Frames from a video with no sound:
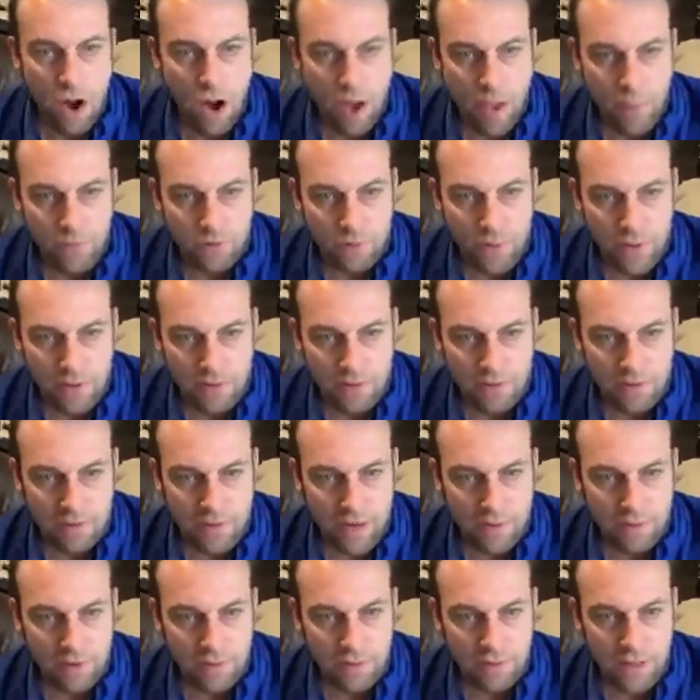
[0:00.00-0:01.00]
I'm
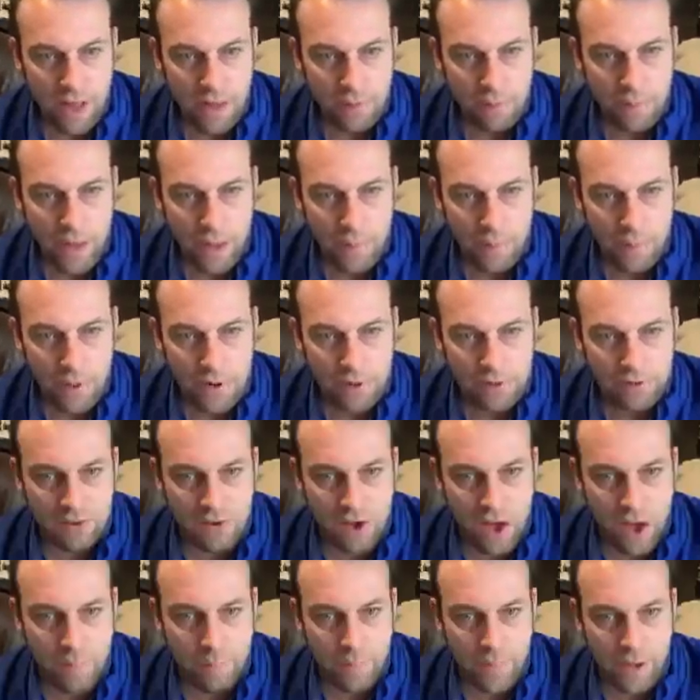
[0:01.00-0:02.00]
27 dead people
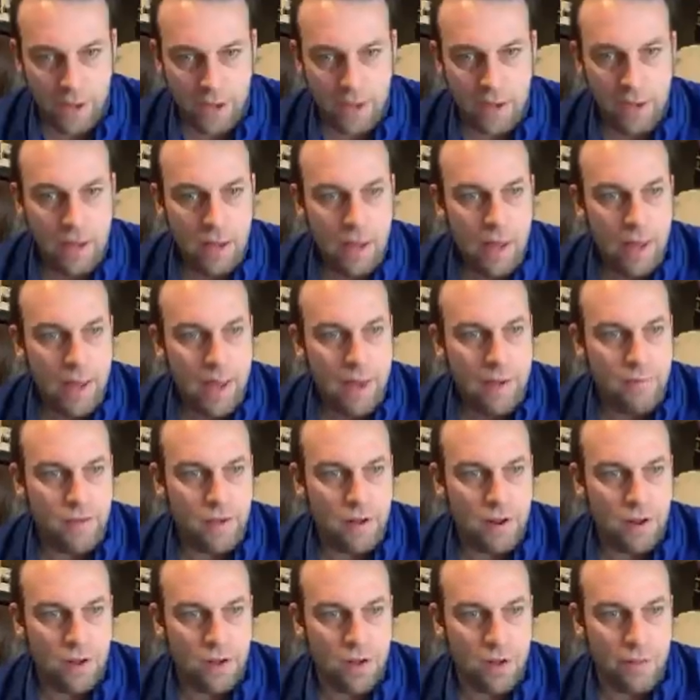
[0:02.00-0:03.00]
inside me. If
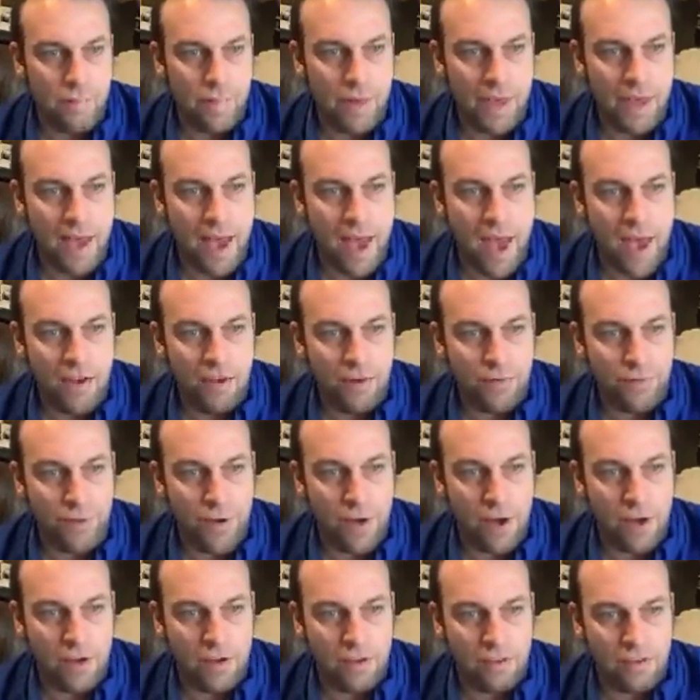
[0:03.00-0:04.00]
you look at me age
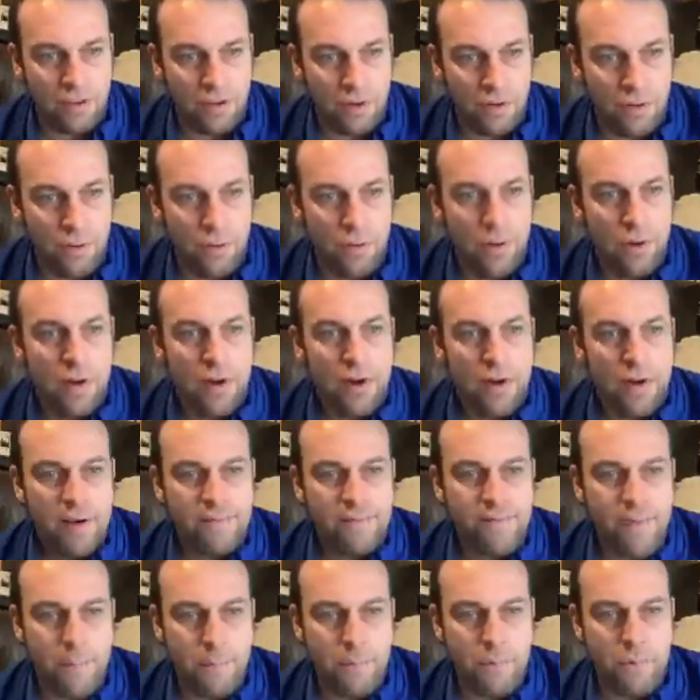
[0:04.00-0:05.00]
32,
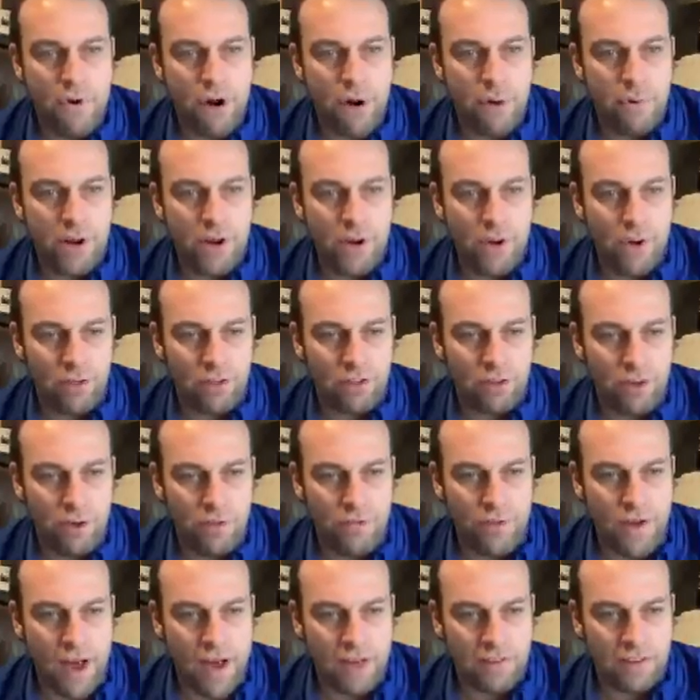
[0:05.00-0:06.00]
February not
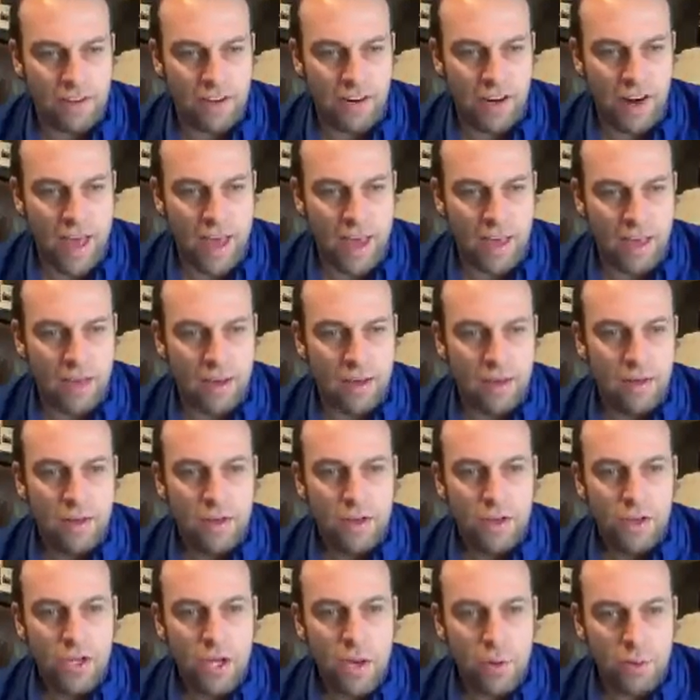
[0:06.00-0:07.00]
2008,
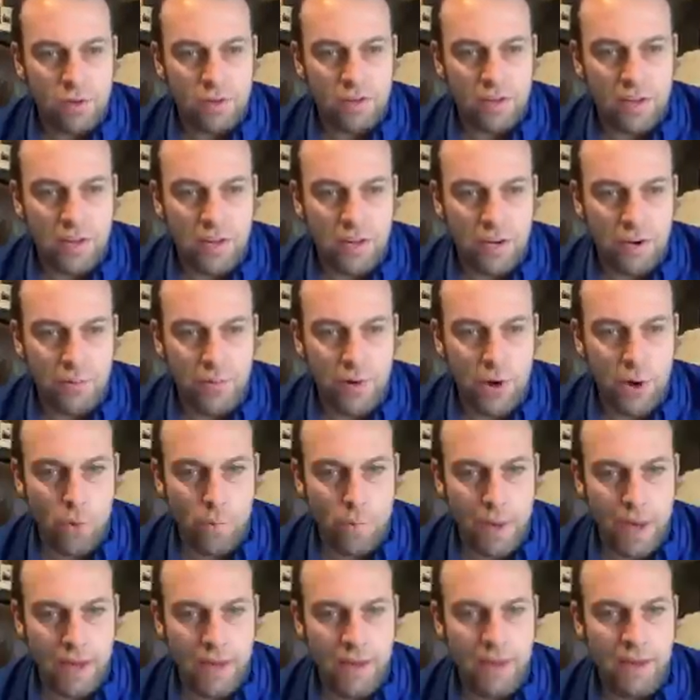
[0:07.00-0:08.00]
you will see the real
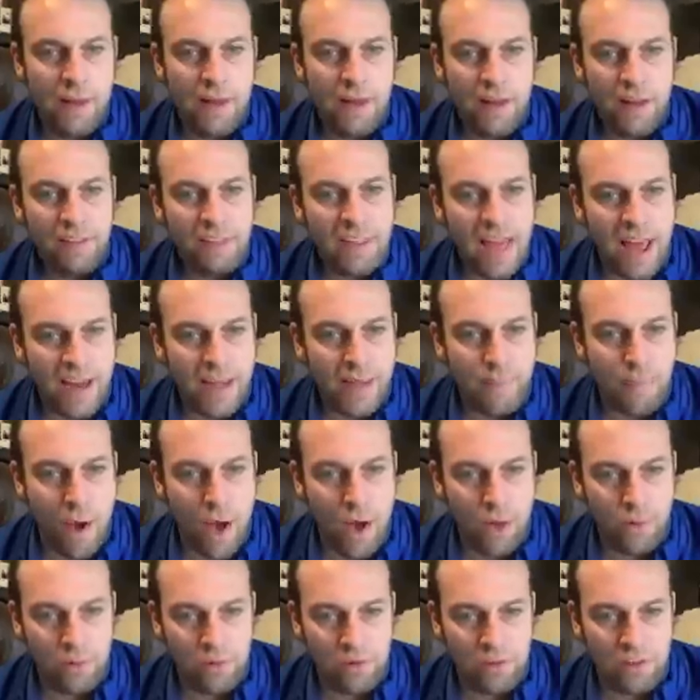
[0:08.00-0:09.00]
me. Danny
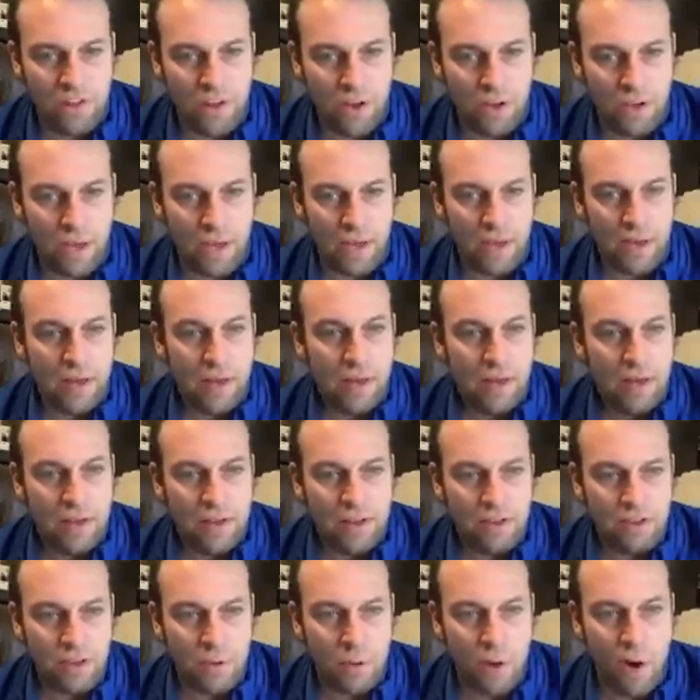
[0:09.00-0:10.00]
Michael Sloggett
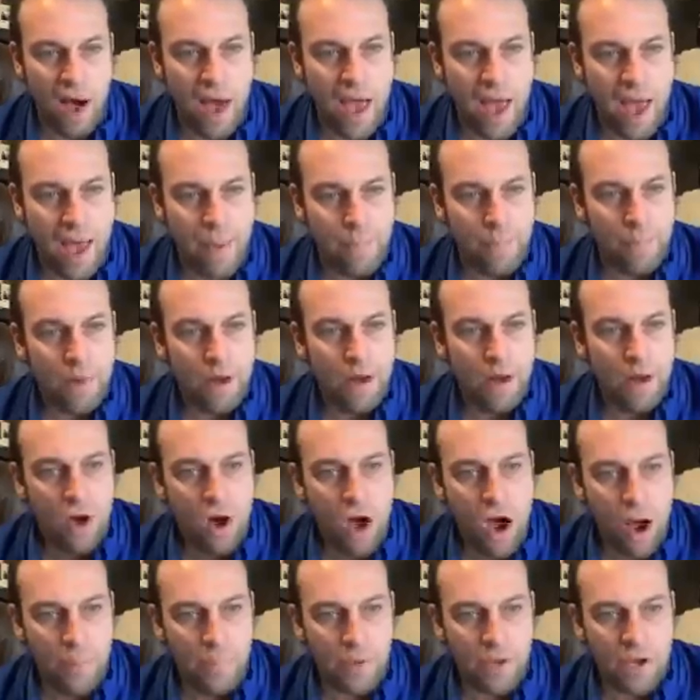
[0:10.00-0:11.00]
is who I am.
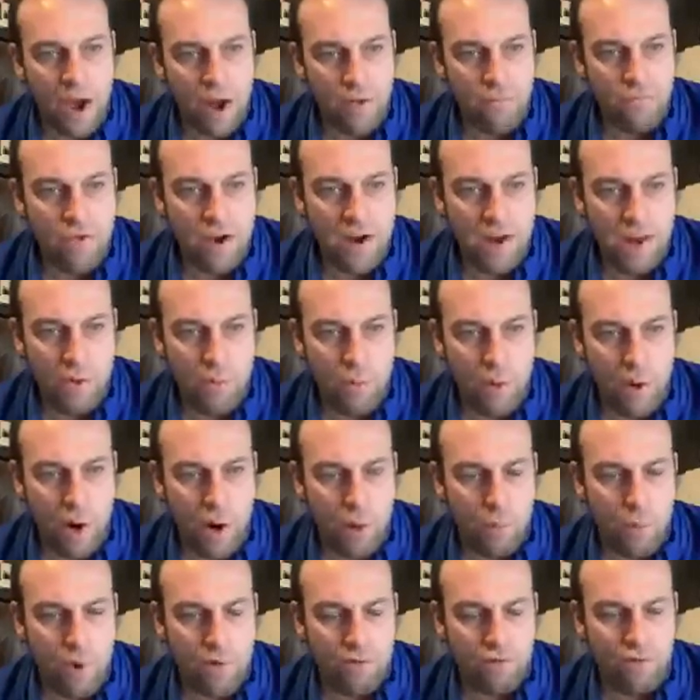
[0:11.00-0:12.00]
I've become really
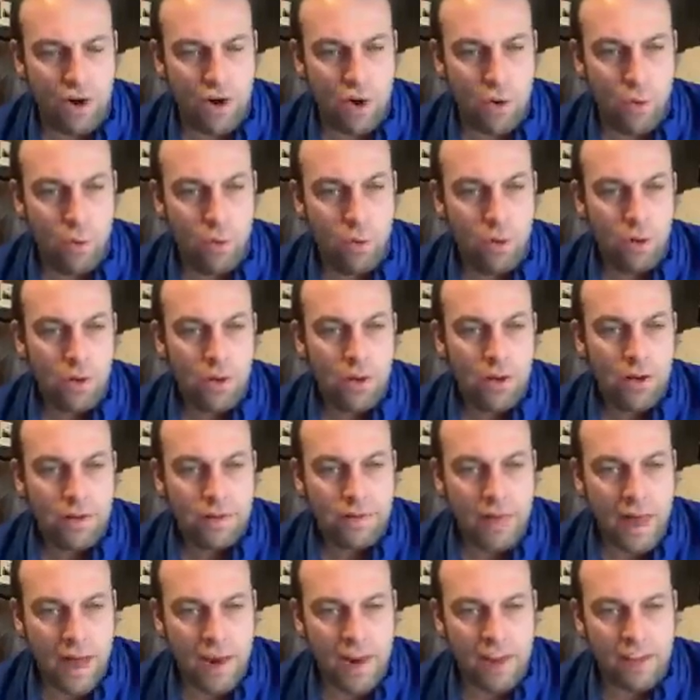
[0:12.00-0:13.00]
well, what real.
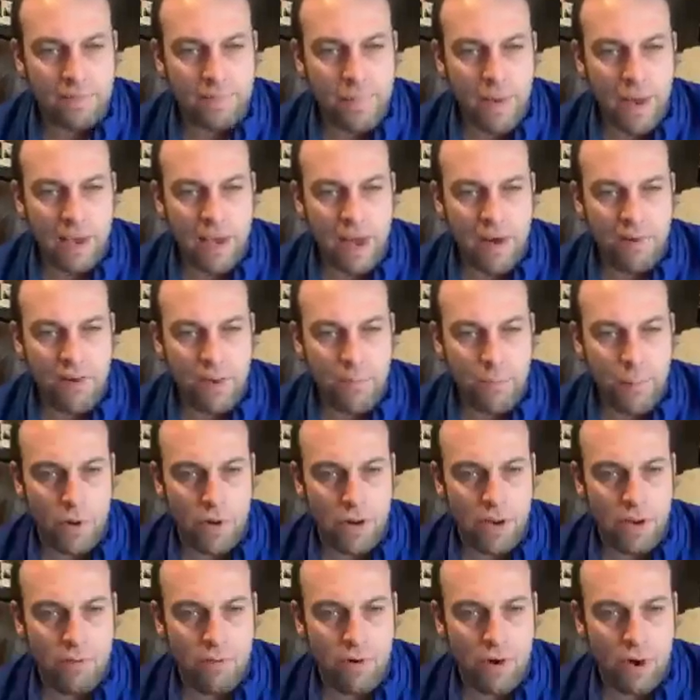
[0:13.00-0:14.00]
Now let's make
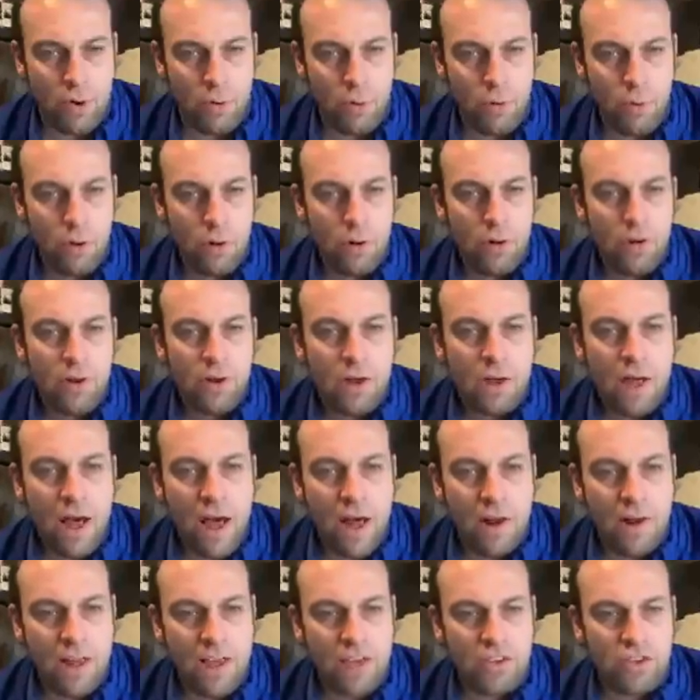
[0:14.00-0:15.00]
everybody real.
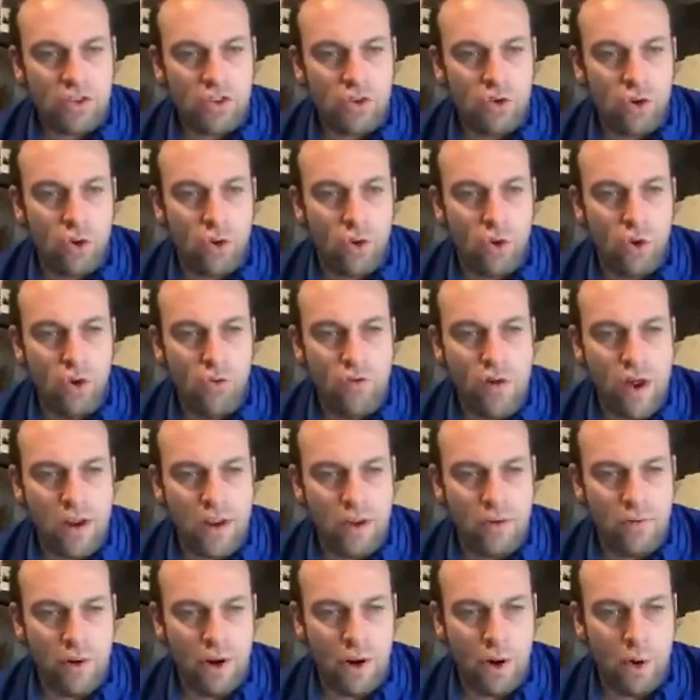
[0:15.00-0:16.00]
Unless you're
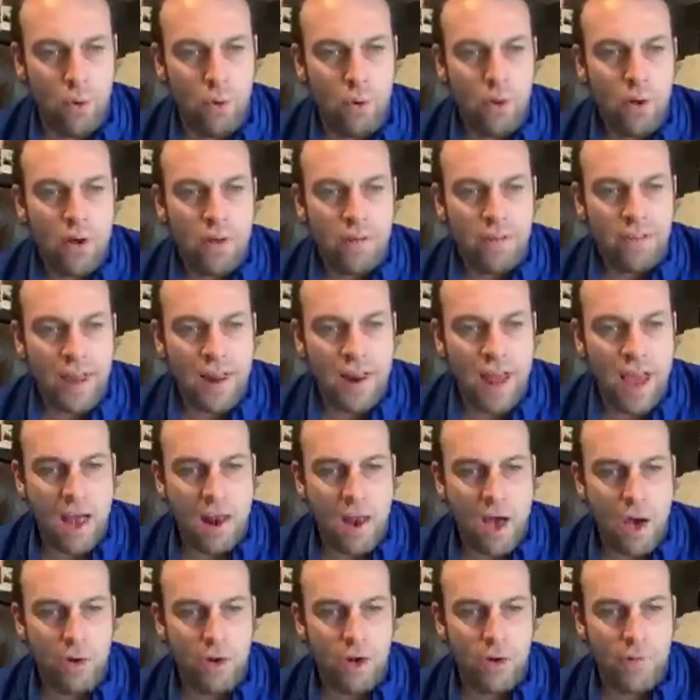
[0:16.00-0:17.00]
already real, then
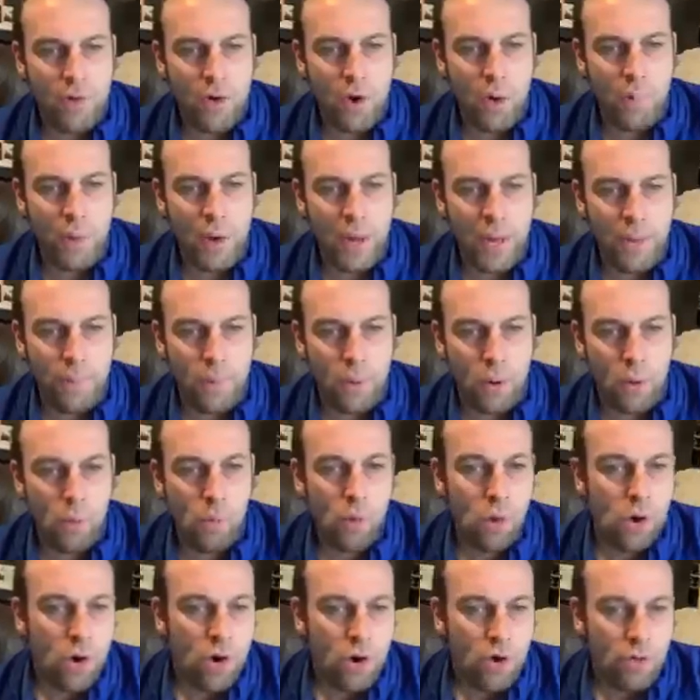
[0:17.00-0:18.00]
hello the real
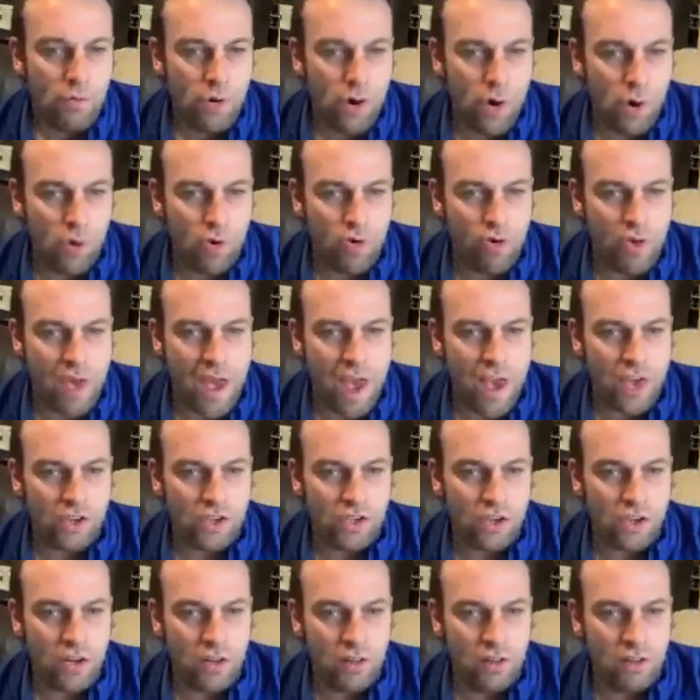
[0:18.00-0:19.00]
people. Real
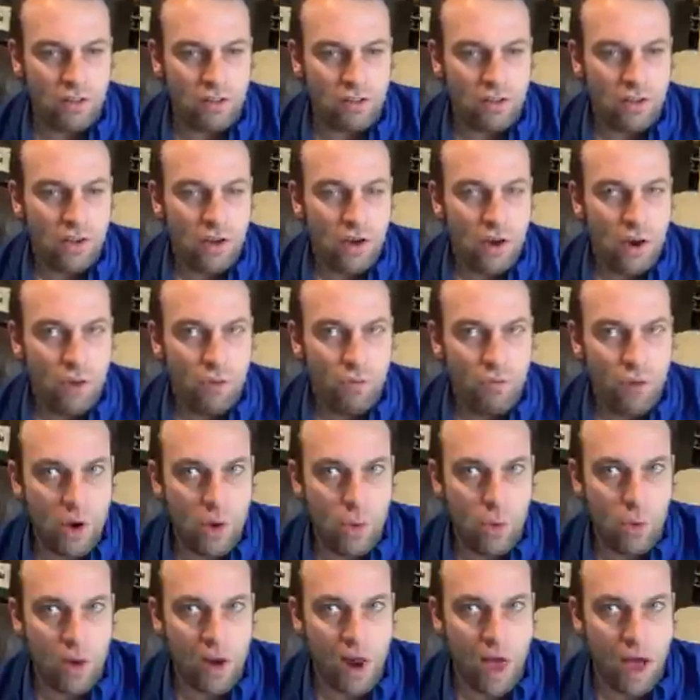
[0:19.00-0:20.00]
creations,
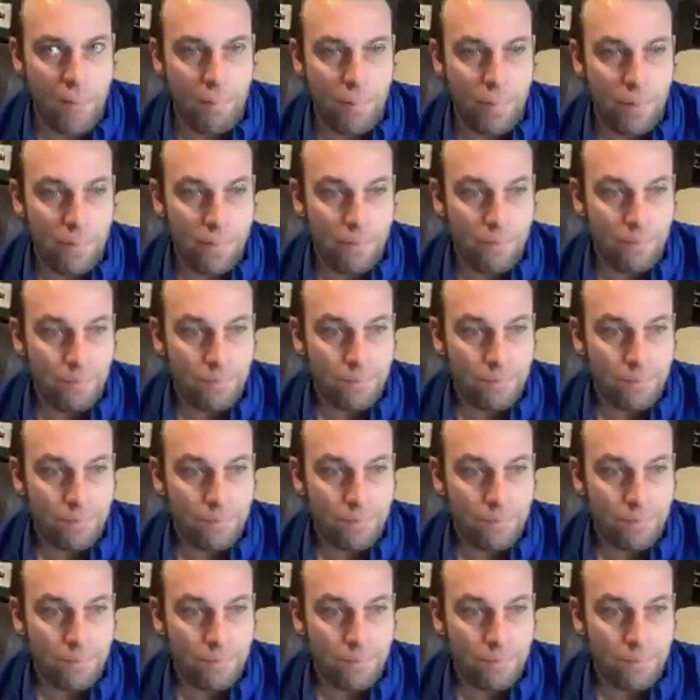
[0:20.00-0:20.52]
real club.